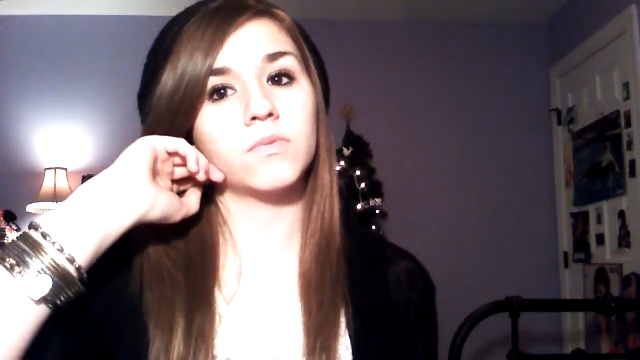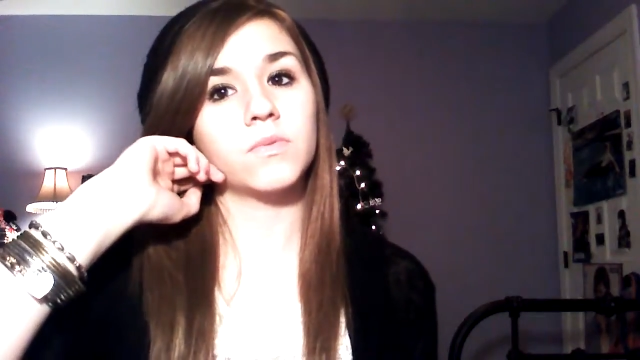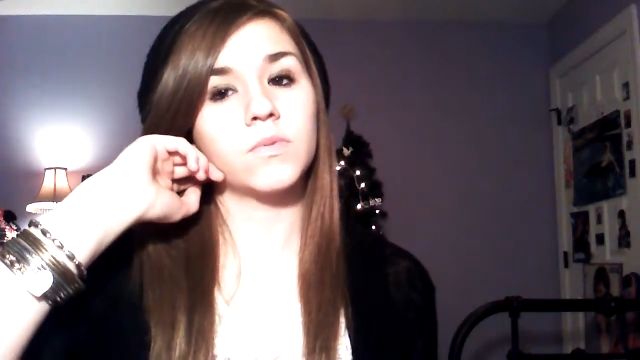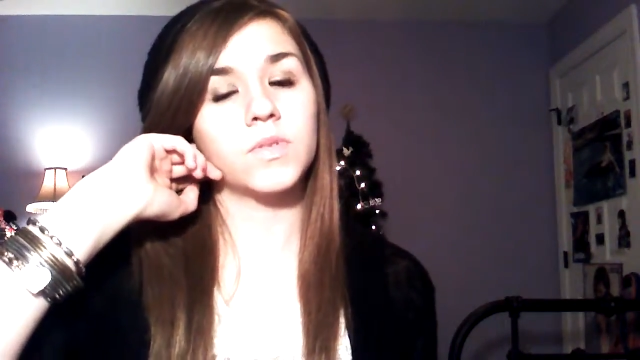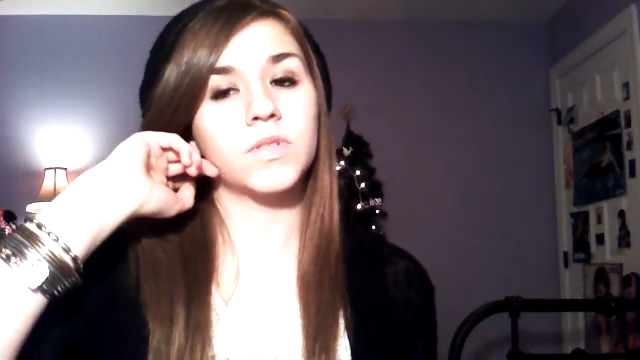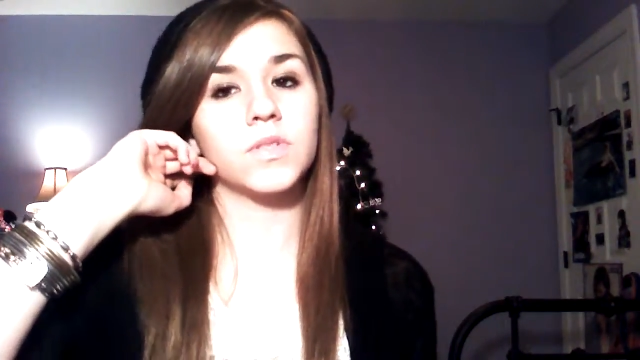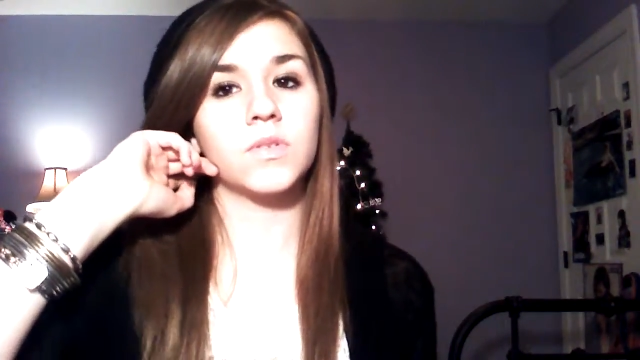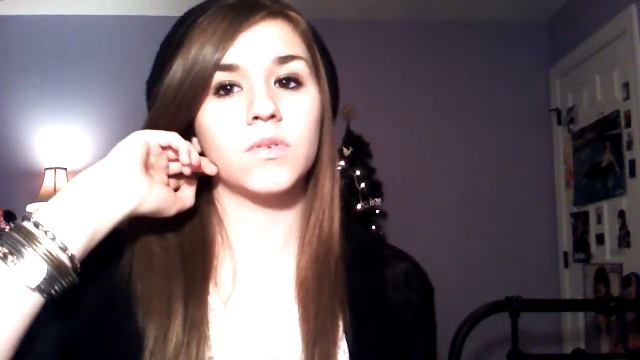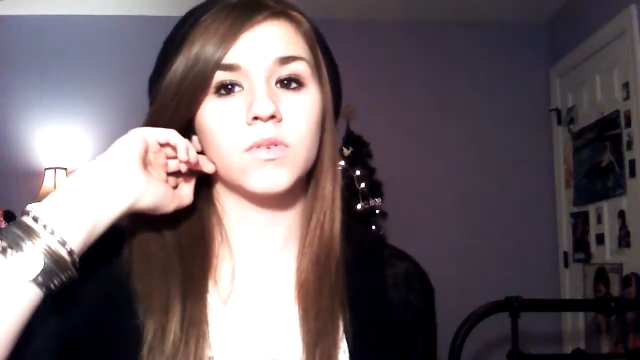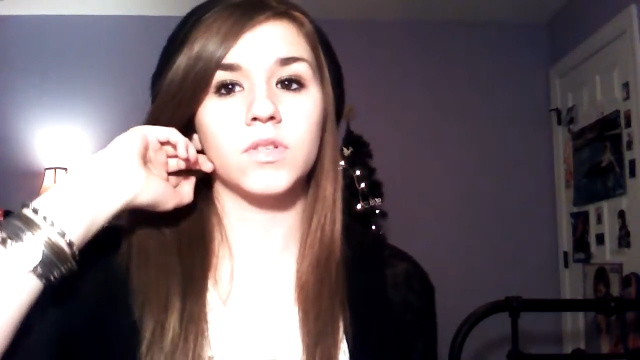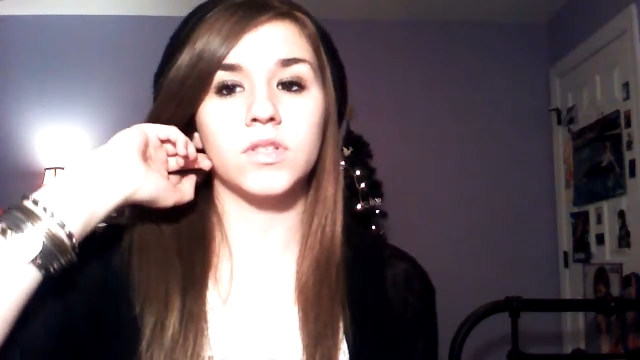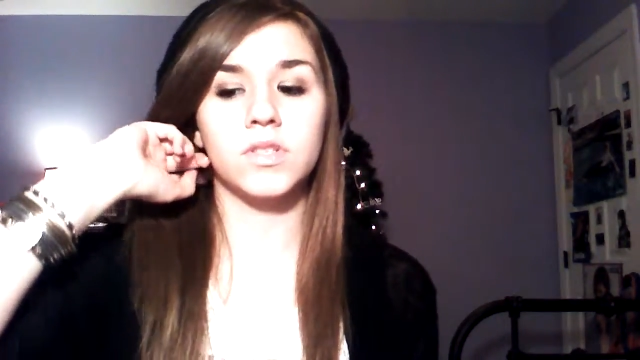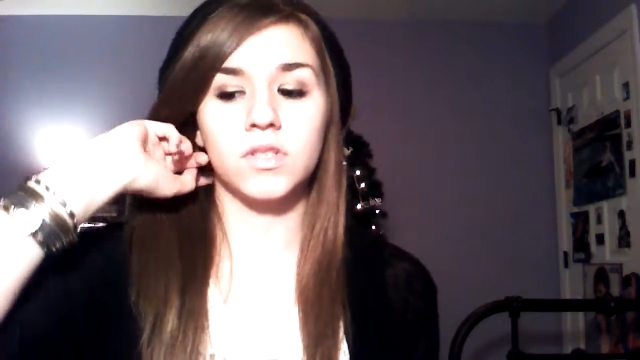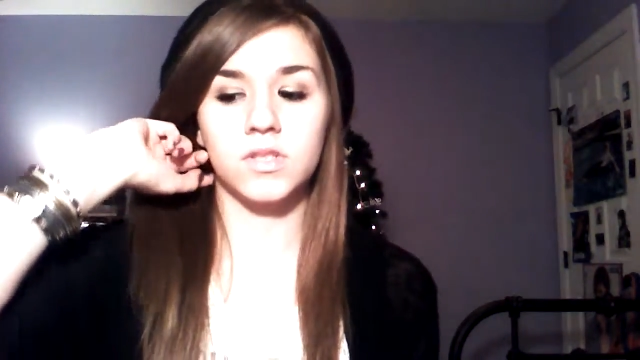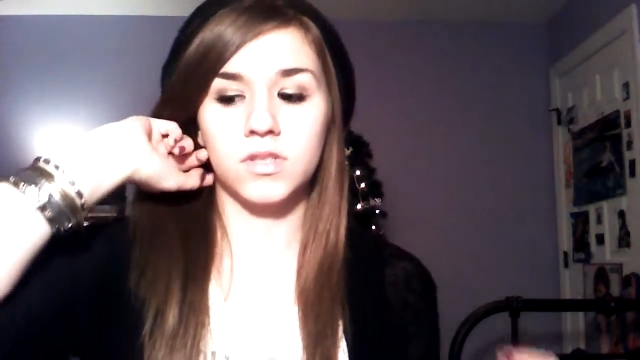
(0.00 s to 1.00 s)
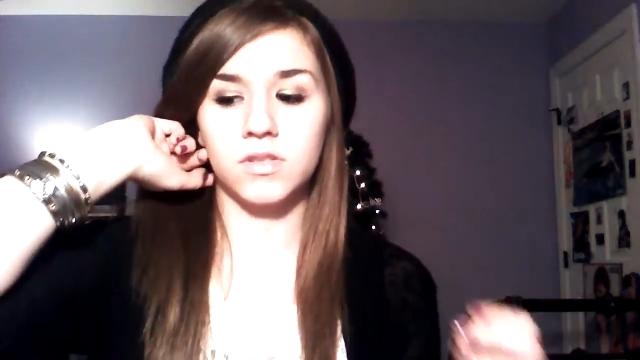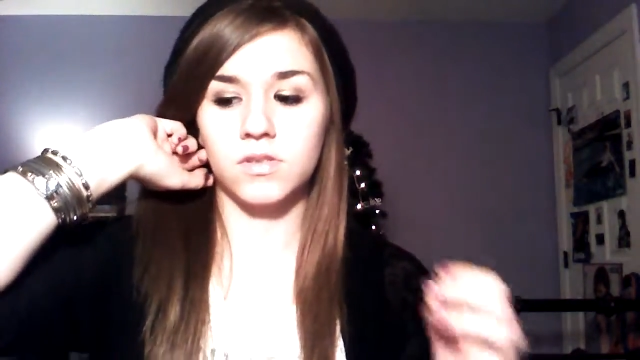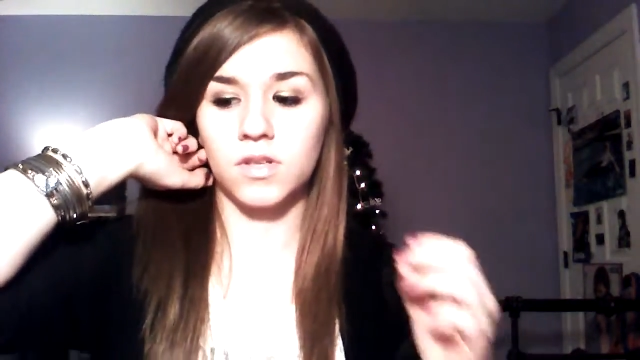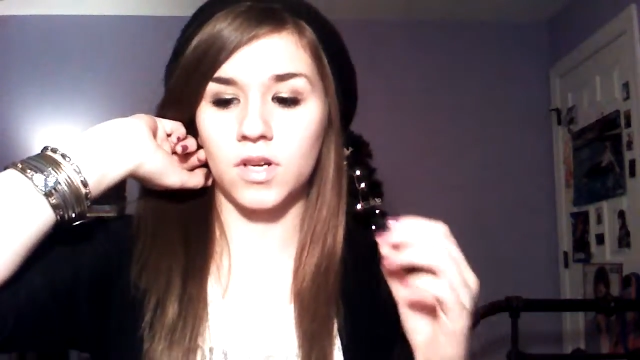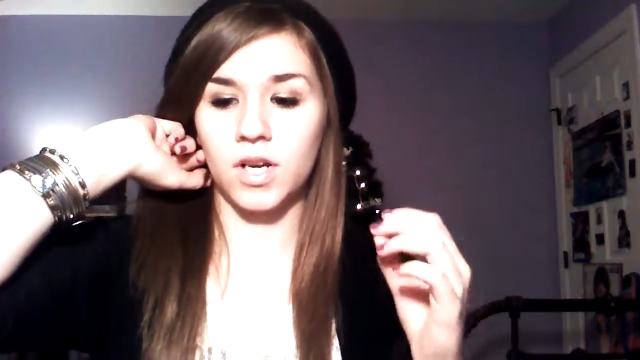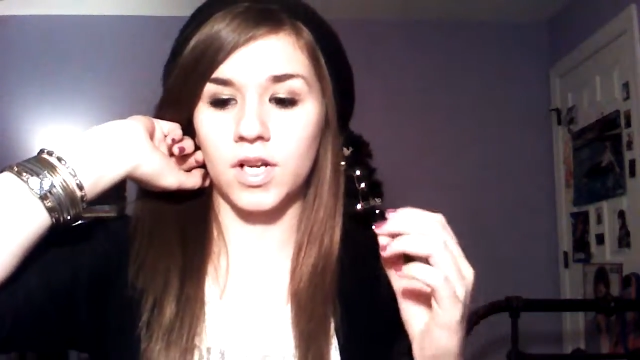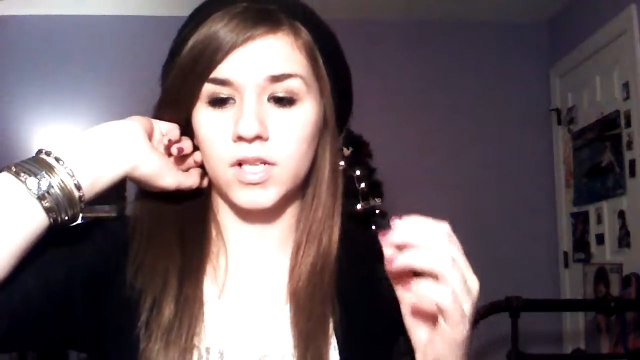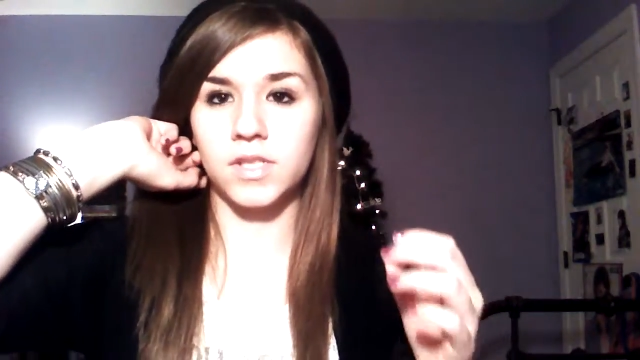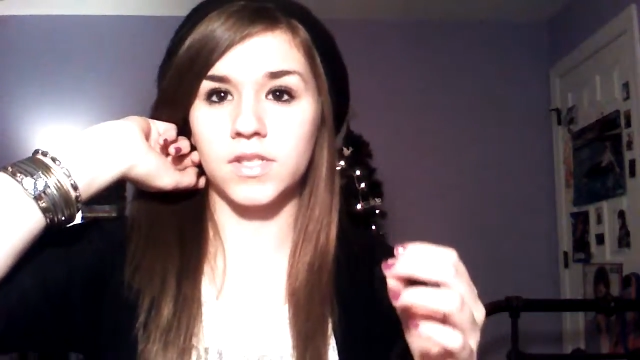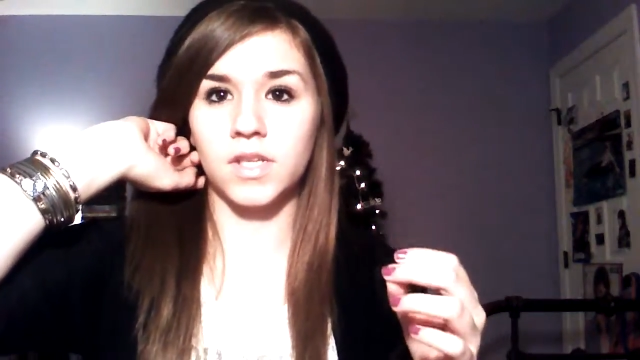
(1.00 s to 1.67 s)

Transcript: with school it's just crazy